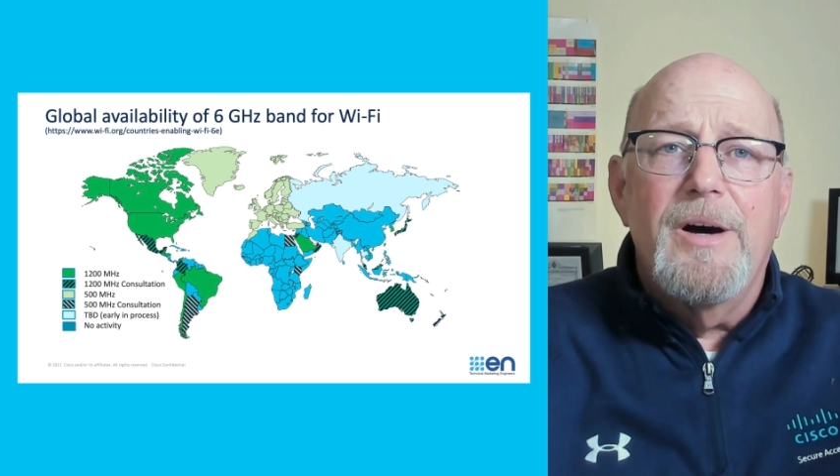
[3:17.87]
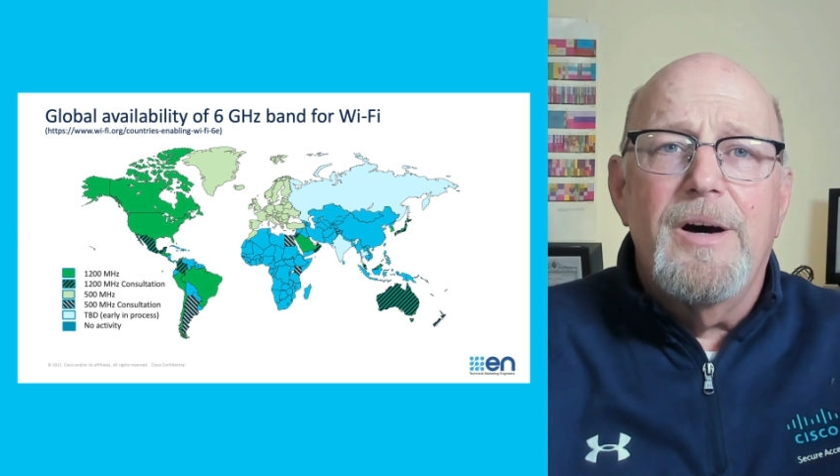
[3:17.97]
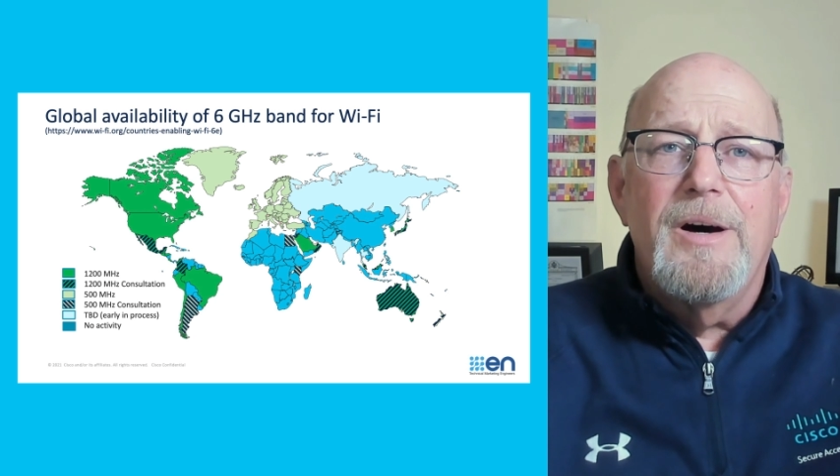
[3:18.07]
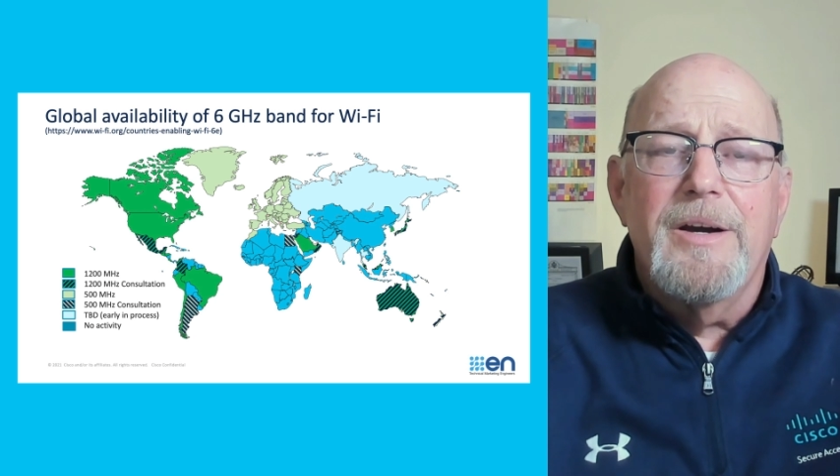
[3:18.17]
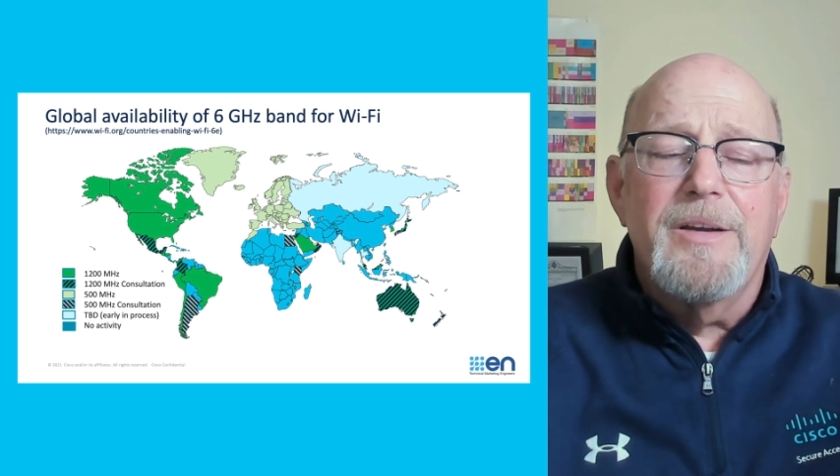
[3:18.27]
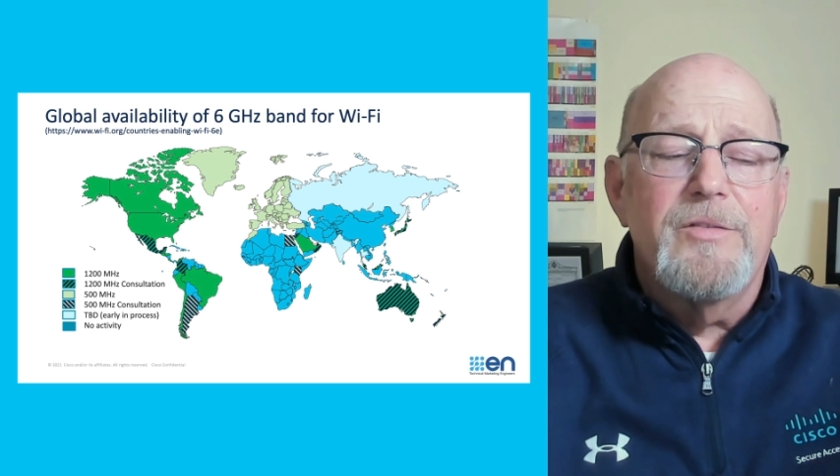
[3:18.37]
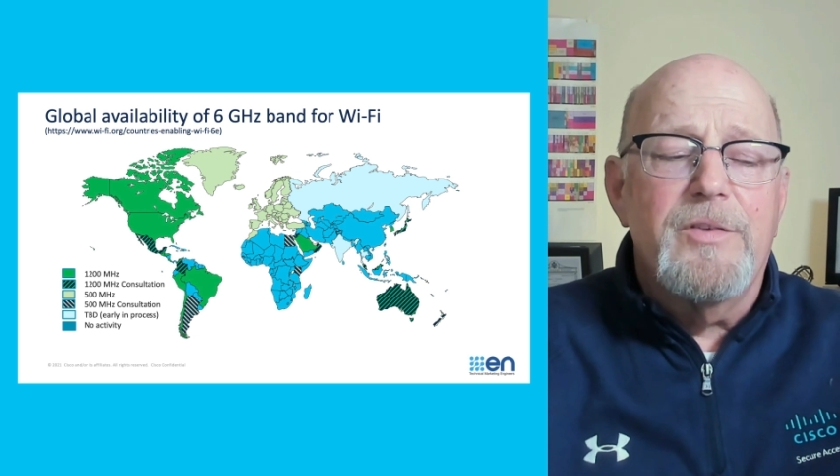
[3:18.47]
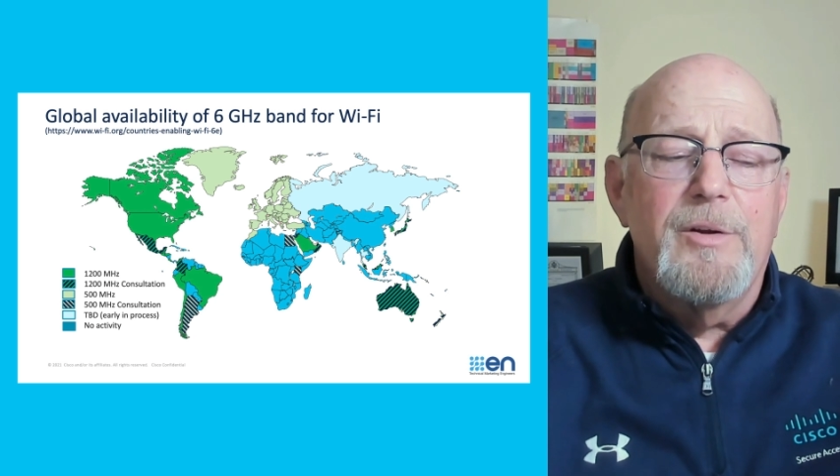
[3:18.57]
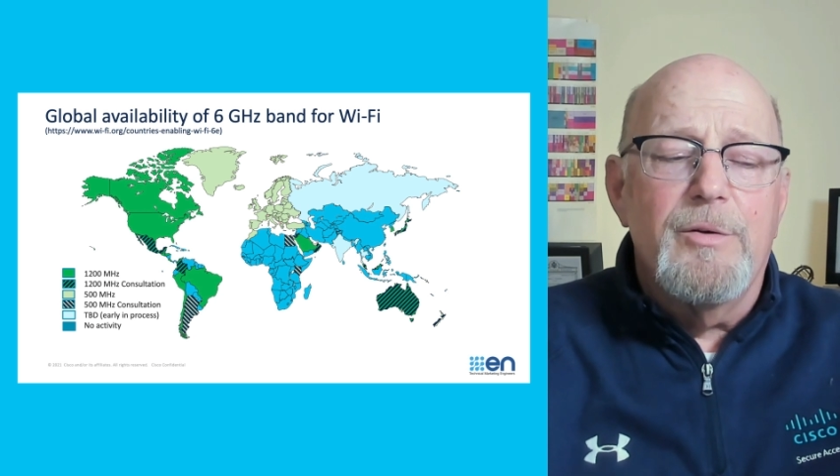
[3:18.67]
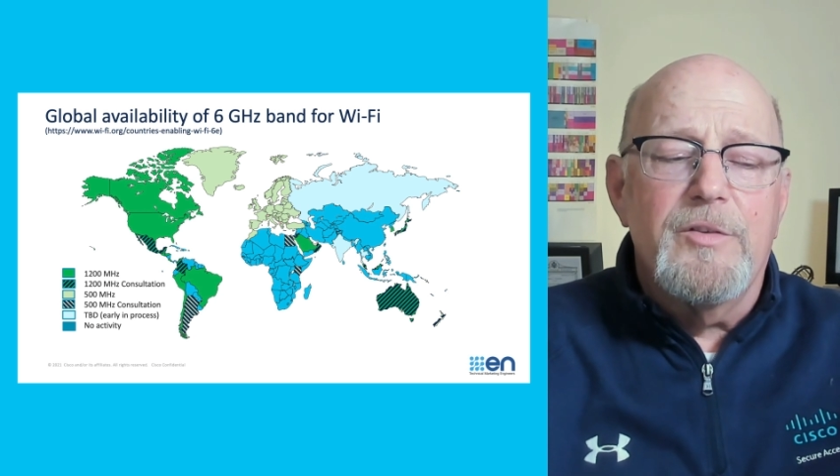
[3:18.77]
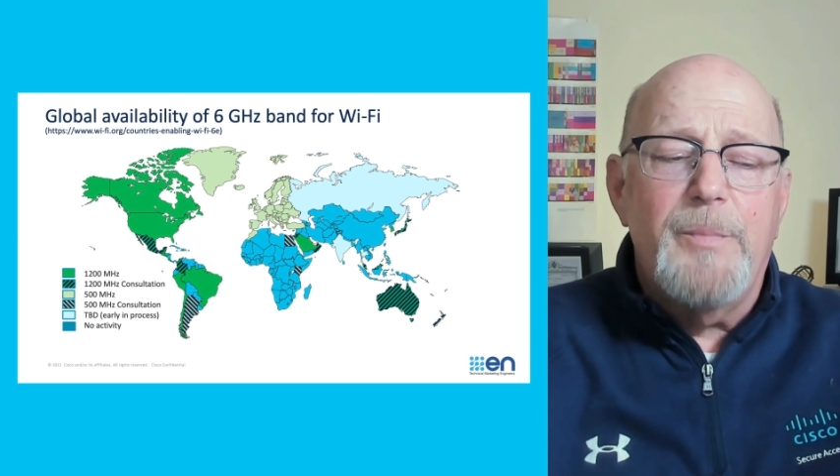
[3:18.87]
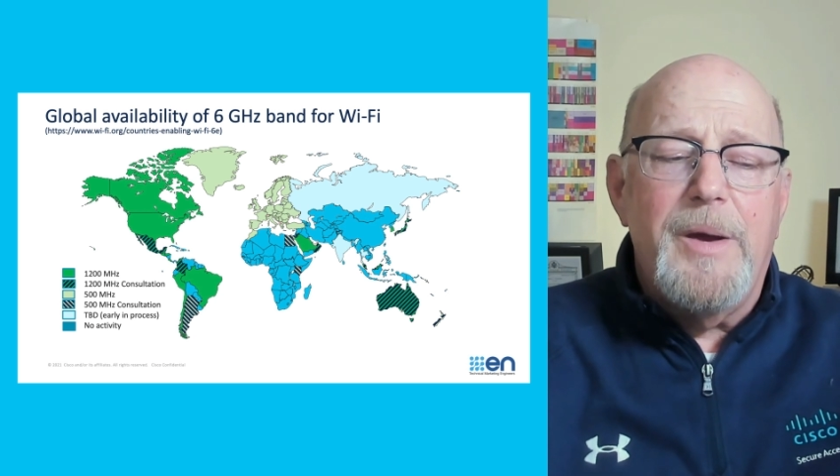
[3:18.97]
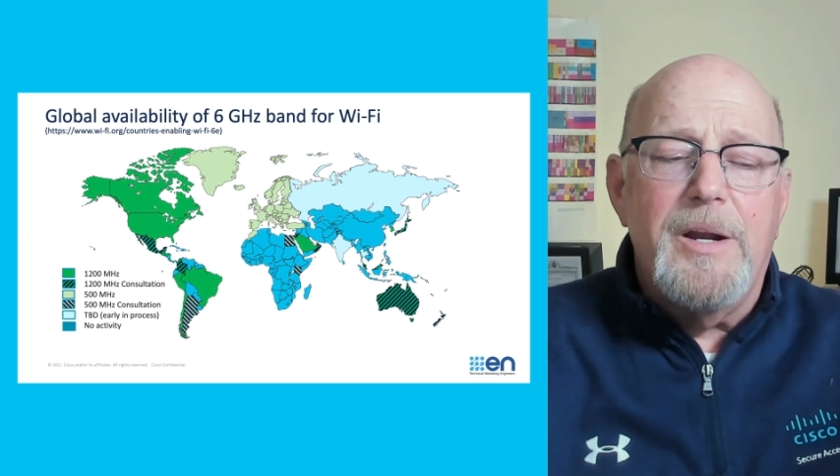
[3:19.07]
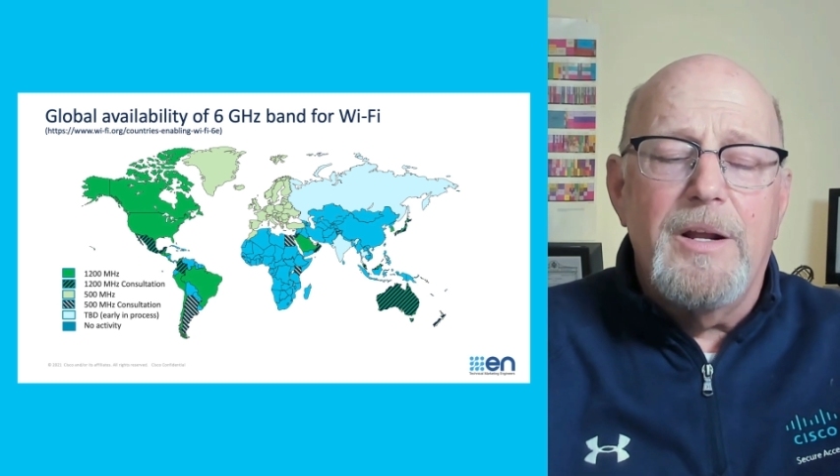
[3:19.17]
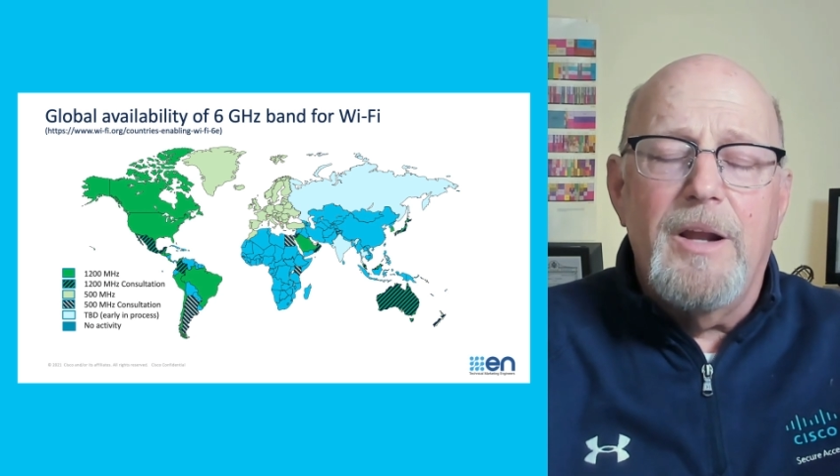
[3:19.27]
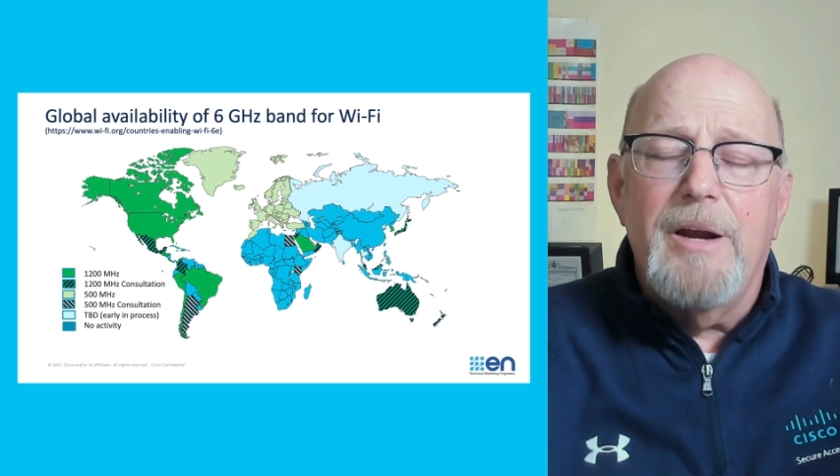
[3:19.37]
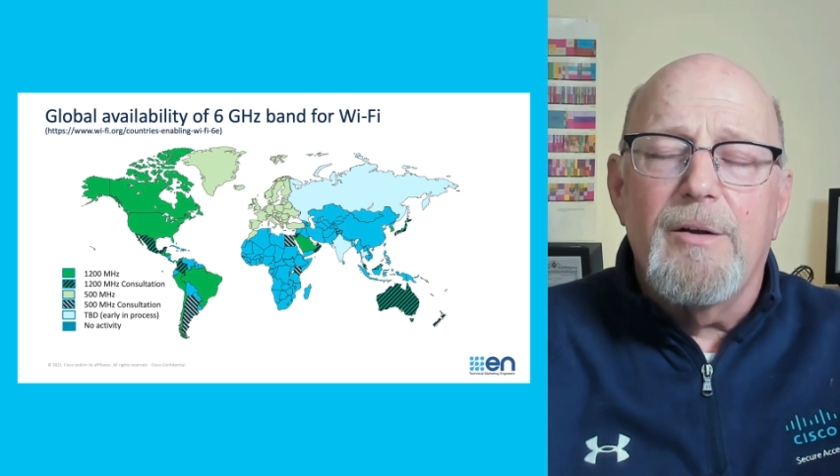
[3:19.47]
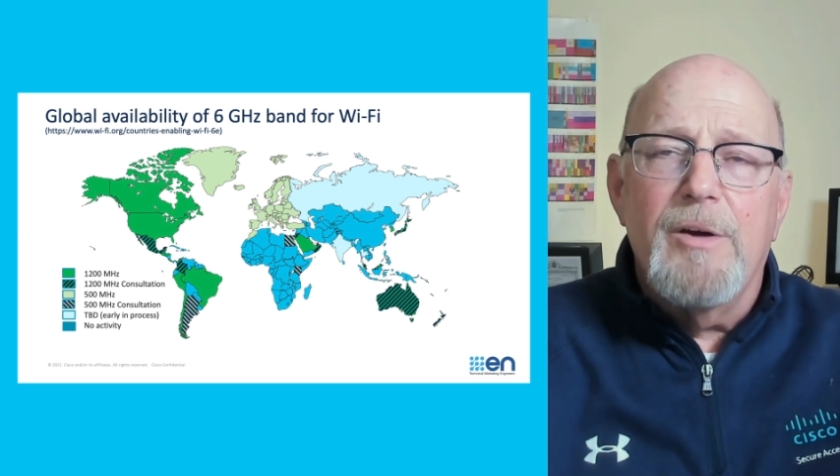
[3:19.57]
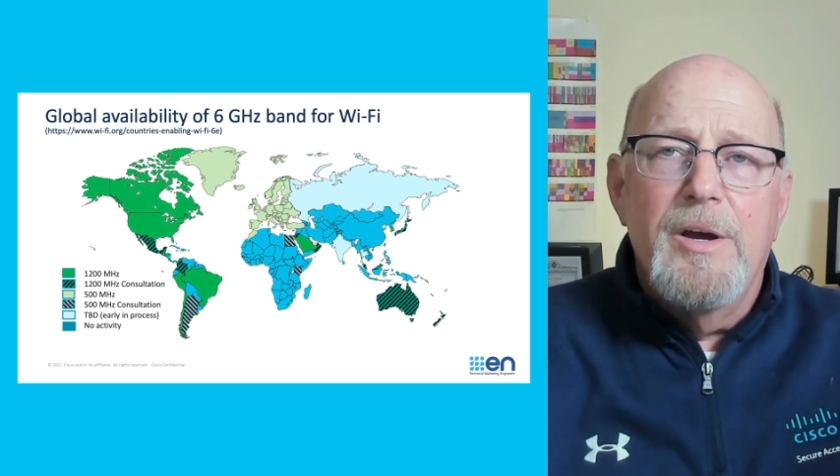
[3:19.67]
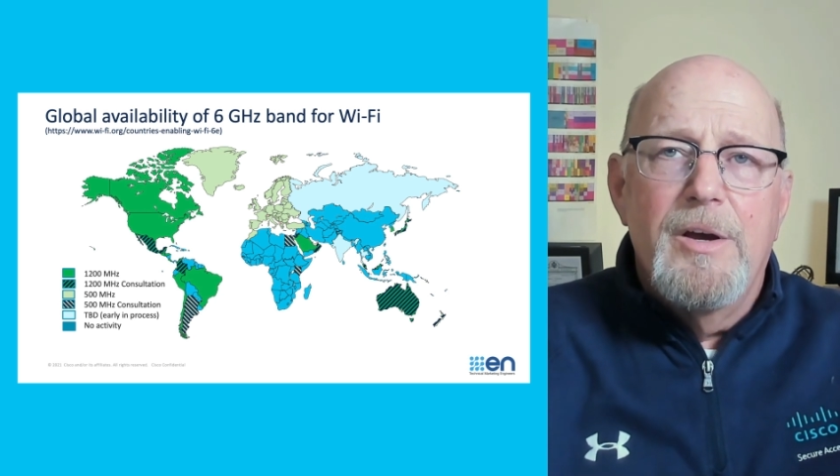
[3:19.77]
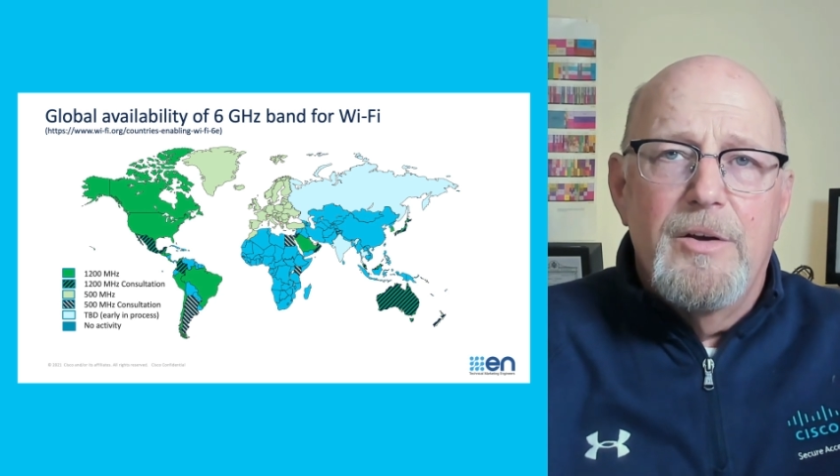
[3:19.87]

and consider expanding later.